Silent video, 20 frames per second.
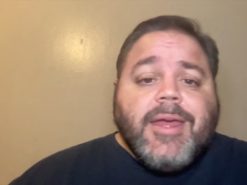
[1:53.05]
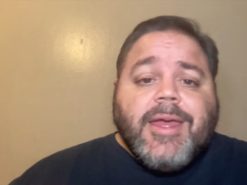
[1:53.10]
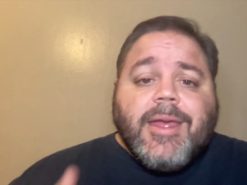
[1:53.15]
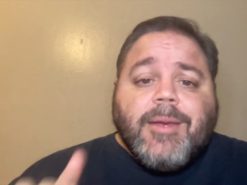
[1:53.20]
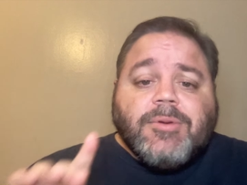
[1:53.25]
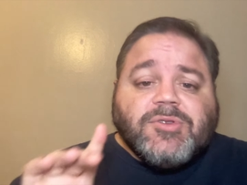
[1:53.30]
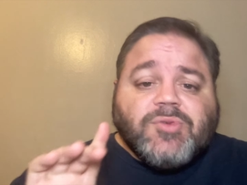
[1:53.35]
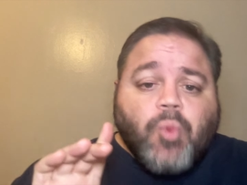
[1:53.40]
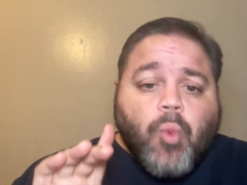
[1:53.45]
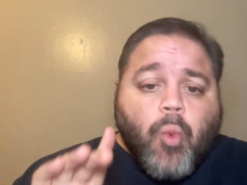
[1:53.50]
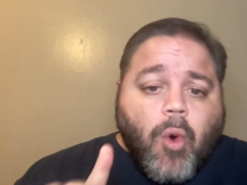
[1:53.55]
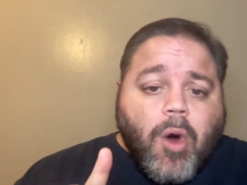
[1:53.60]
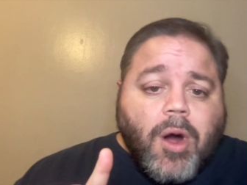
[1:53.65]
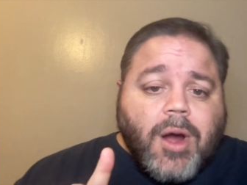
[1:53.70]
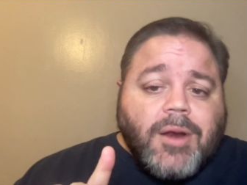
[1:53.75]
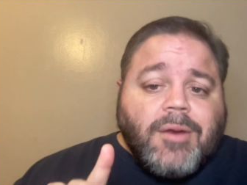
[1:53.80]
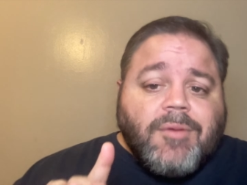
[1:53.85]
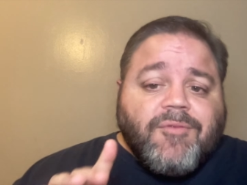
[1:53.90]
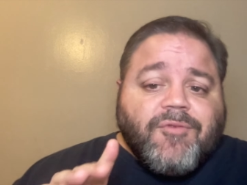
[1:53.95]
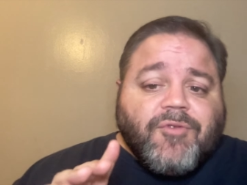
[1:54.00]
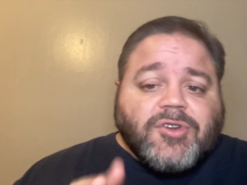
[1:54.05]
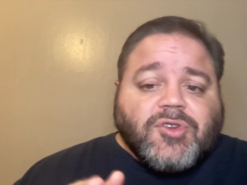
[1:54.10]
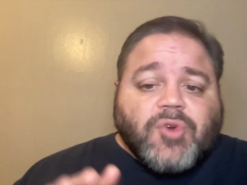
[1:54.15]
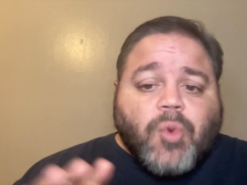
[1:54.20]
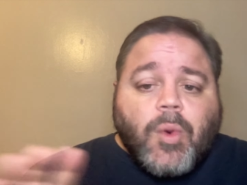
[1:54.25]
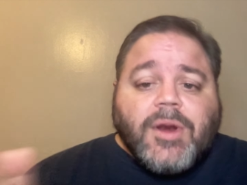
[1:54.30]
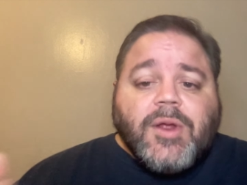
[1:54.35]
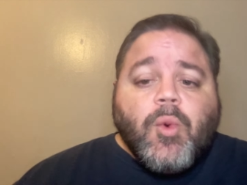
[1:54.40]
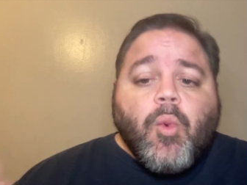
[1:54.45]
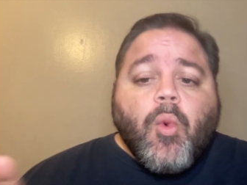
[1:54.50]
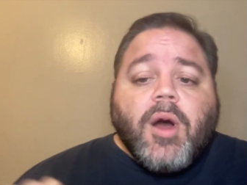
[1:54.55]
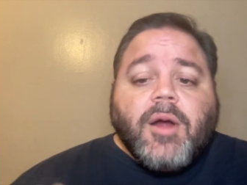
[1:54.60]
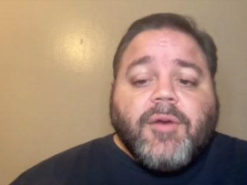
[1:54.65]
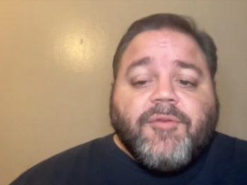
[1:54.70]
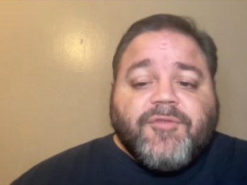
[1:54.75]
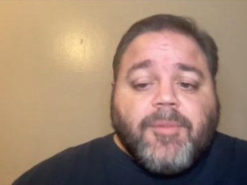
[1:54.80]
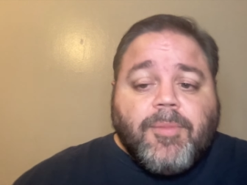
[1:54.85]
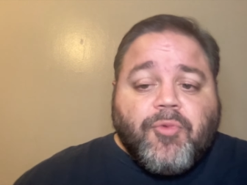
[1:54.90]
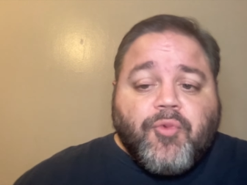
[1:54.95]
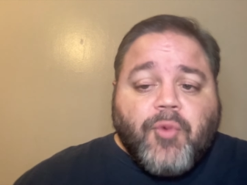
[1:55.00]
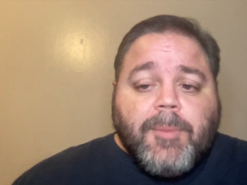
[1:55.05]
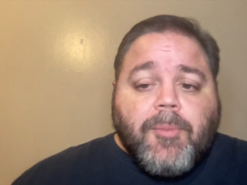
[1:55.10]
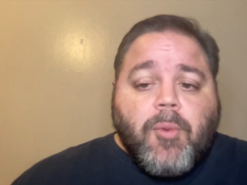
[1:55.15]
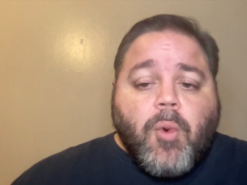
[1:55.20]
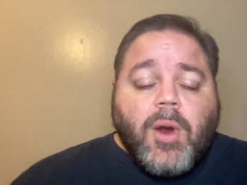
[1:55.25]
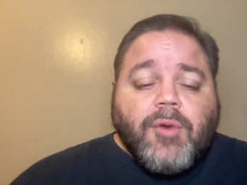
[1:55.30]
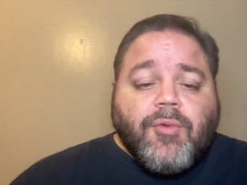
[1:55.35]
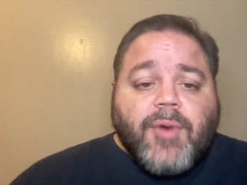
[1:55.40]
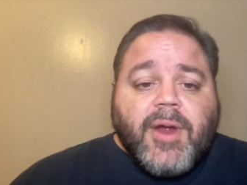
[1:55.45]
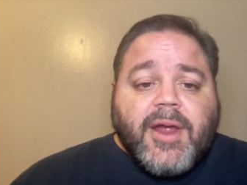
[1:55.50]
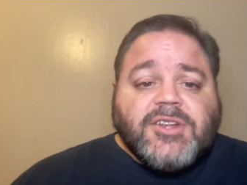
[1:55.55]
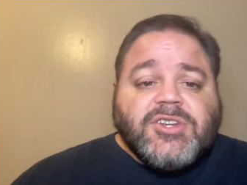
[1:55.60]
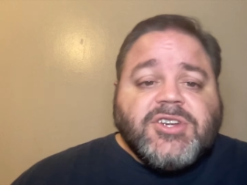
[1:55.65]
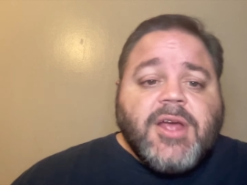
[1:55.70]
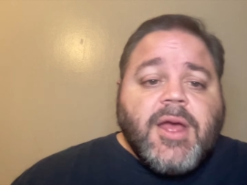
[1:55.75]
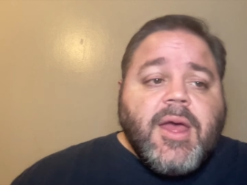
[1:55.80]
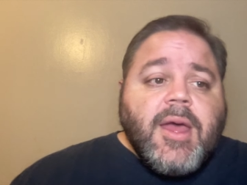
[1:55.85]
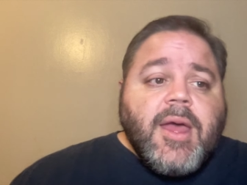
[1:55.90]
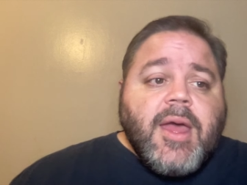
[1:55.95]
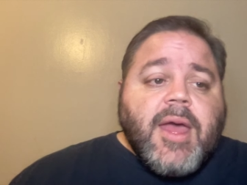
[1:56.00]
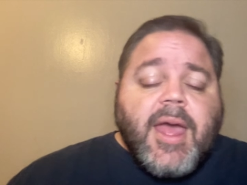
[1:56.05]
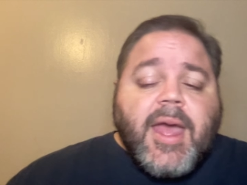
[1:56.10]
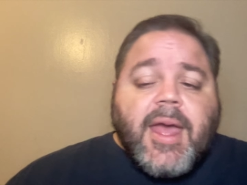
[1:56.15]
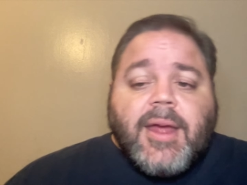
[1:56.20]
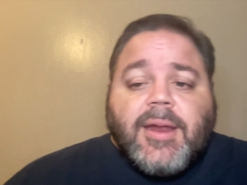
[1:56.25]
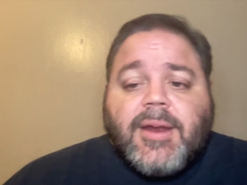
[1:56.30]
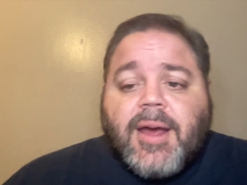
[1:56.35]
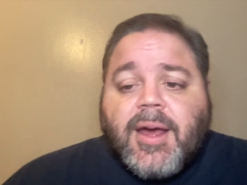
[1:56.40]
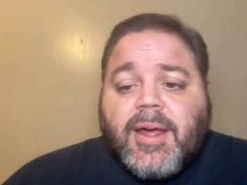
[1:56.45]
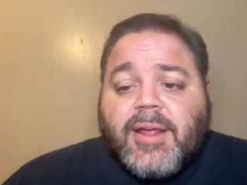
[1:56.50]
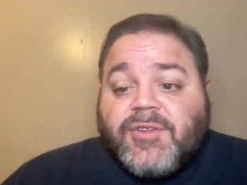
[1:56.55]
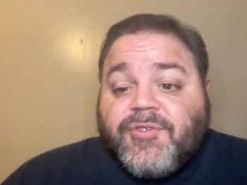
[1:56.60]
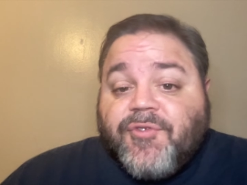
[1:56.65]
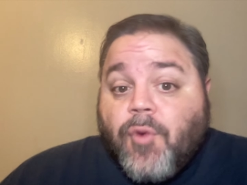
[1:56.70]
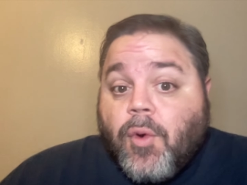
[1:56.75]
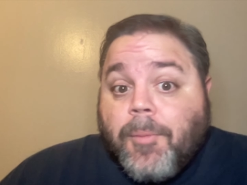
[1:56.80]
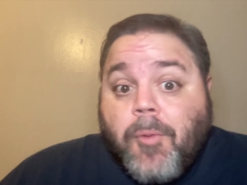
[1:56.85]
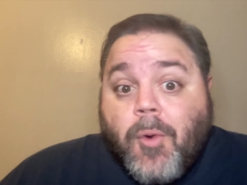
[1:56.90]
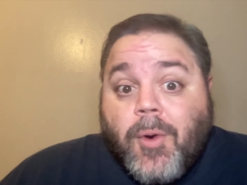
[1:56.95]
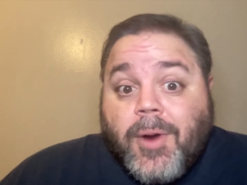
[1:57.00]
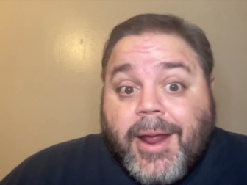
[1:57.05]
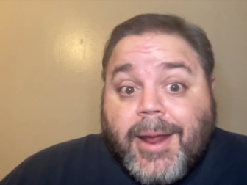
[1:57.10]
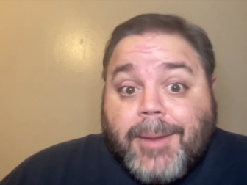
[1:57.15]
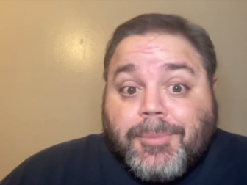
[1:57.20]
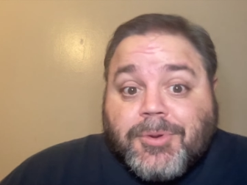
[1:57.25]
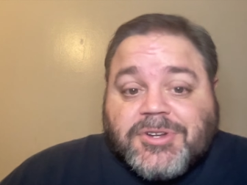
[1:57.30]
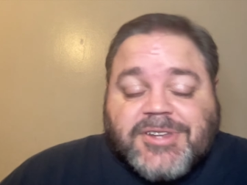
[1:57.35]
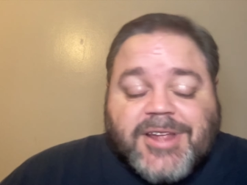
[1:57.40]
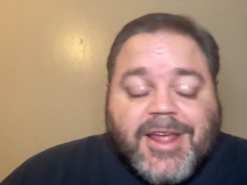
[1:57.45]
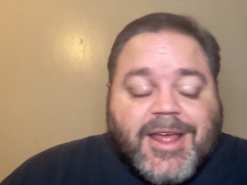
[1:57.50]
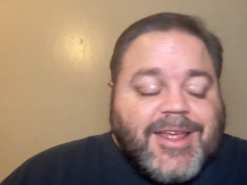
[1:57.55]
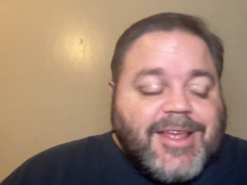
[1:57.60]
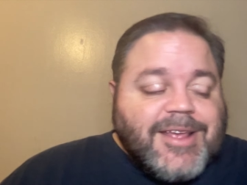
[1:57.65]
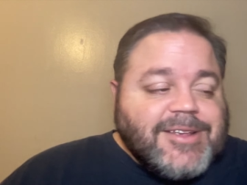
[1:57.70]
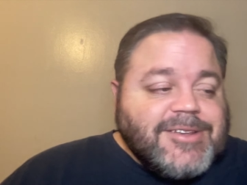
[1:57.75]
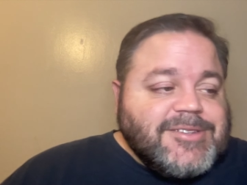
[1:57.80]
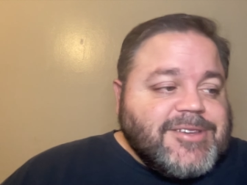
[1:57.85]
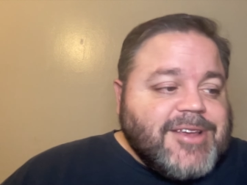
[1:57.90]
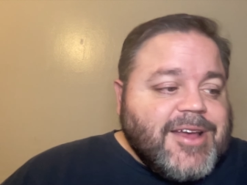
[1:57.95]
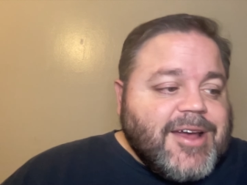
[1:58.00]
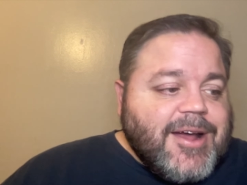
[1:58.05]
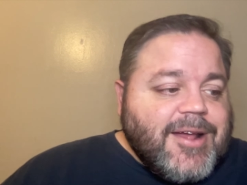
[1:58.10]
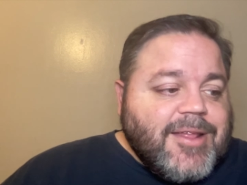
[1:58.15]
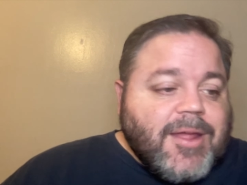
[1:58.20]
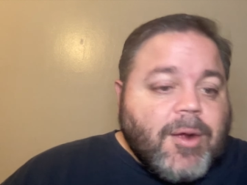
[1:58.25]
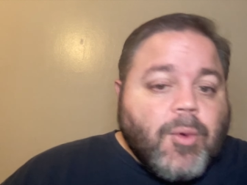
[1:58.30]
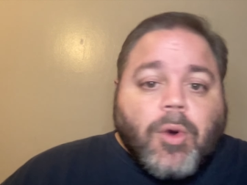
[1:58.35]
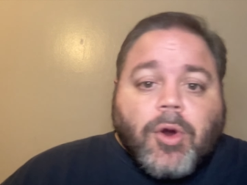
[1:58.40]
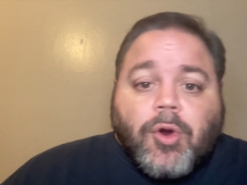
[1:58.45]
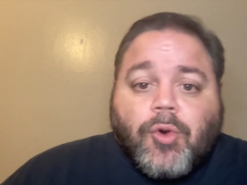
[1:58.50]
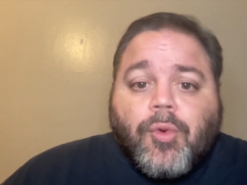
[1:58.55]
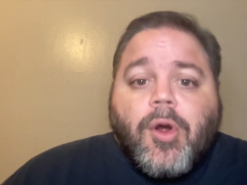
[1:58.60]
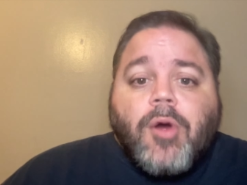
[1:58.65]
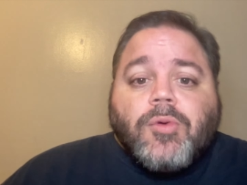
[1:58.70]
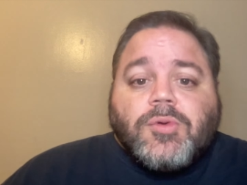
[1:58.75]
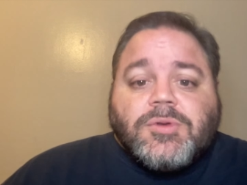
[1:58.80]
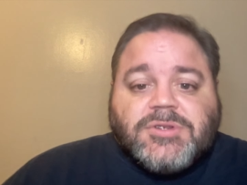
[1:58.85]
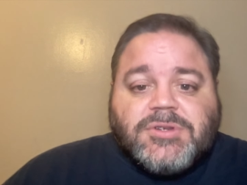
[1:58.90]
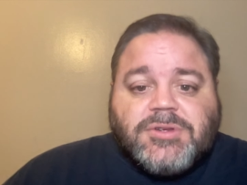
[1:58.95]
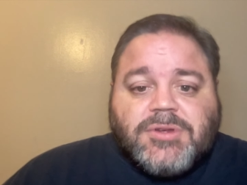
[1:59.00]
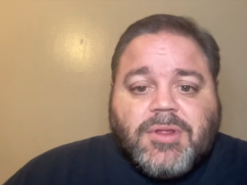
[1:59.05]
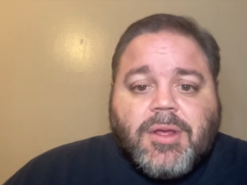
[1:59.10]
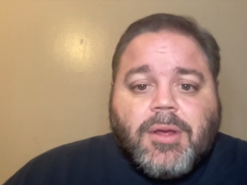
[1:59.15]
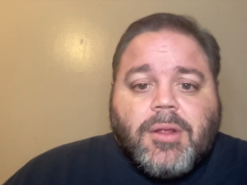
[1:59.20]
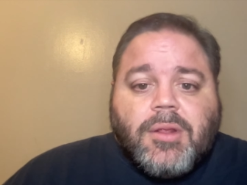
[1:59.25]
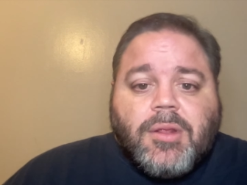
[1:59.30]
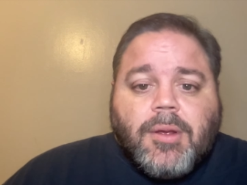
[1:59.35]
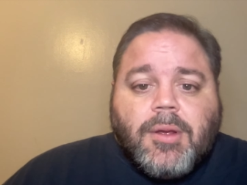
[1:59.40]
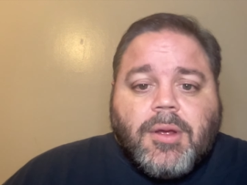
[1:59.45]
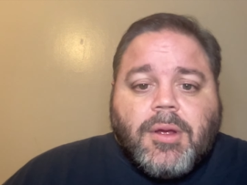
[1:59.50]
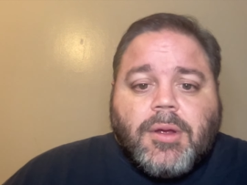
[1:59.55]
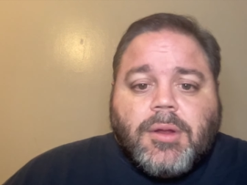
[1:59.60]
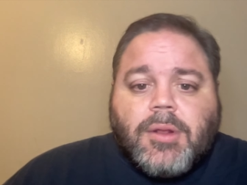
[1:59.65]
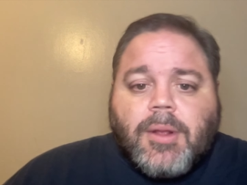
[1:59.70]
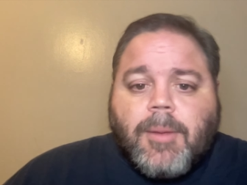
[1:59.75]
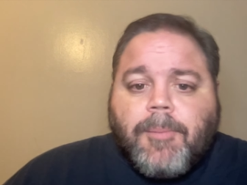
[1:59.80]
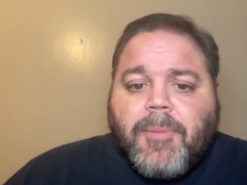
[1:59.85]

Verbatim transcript: He was 1 for 21 from three-point range, and uh, it's 4.8%. His uh, There were groans. The, the, the